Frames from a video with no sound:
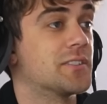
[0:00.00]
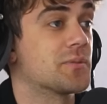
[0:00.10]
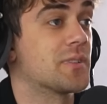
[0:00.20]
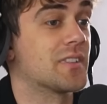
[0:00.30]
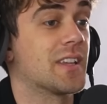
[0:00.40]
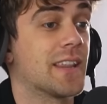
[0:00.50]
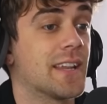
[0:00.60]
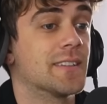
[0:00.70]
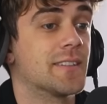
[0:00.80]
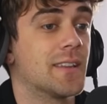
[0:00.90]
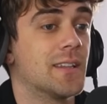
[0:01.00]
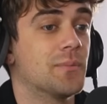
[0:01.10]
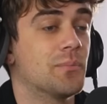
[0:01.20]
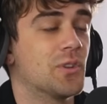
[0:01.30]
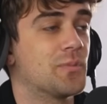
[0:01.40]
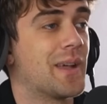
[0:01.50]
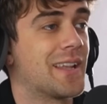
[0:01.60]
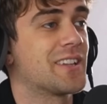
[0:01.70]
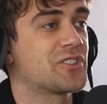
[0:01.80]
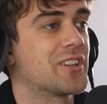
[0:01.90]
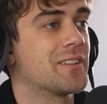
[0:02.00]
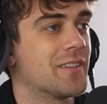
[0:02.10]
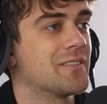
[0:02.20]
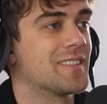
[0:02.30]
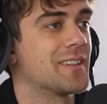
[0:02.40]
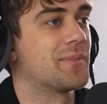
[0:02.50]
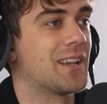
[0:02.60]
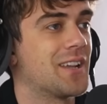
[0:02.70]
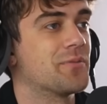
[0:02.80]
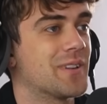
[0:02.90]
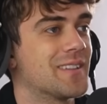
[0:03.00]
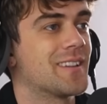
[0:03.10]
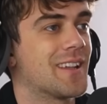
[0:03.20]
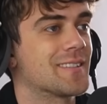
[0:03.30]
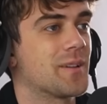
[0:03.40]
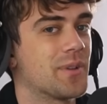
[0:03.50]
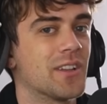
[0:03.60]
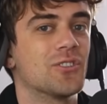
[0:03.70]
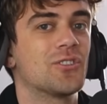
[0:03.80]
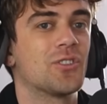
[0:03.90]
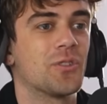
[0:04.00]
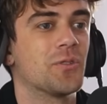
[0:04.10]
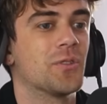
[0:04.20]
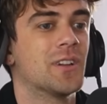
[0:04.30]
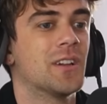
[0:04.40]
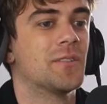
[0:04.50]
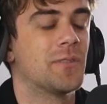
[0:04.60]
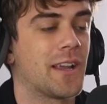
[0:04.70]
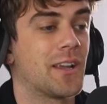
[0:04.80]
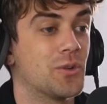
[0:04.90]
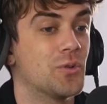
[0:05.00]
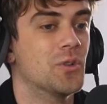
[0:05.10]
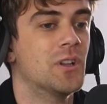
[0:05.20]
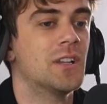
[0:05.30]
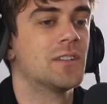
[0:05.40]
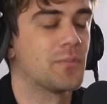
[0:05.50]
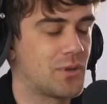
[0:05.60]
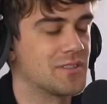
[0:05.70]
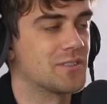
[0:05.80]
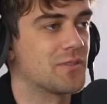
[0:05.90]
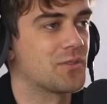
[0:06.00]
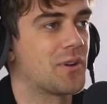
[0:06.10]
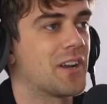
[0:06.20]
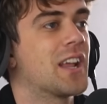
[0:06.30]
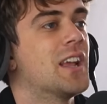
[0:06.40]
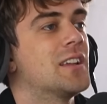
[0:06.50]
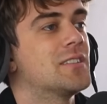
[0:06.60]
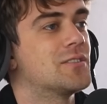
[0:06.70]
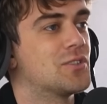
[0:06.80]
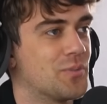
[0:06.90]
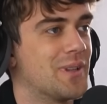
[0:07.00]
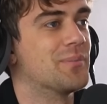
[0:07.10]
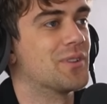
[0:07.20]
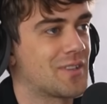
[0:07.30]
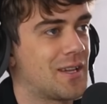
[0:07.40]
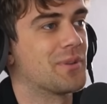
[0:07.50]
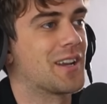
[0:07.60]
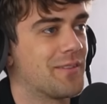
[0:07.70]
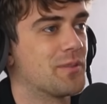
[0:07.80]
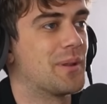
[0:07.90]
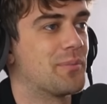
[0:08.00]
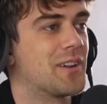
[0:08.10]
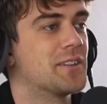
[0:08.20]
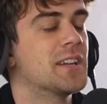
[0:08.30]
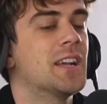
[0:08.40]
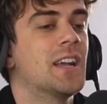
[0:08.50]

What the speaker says: I just want to say that is the most badass I've ever seen in my life when he stands up. It is so fucking cool. Apologies for the swearing to me because I'm going to have to bleep it out.